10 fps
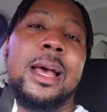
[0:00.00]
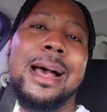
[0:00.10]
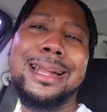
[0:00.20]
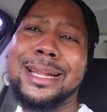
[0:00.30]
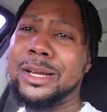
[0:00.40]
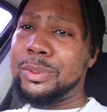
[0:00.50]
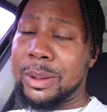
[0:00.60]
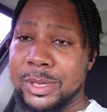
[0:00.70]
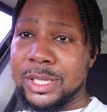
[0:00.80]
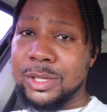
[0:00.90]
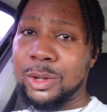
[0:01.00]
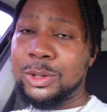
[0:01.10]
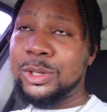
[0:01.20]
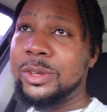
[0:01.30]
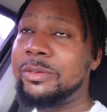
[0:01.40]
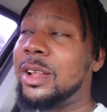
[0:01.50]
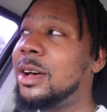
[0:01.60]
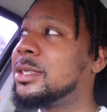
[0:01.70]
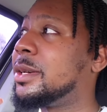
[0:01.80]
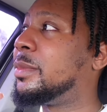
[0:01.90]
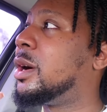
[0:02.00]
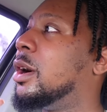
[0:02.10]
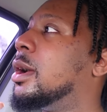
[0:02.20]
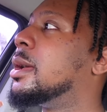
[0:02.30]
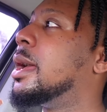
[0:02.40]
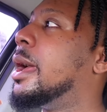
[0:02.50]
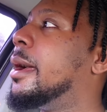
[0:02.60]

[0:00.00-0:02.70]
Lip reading: And then I'll probably just close out the vlog tomorrow.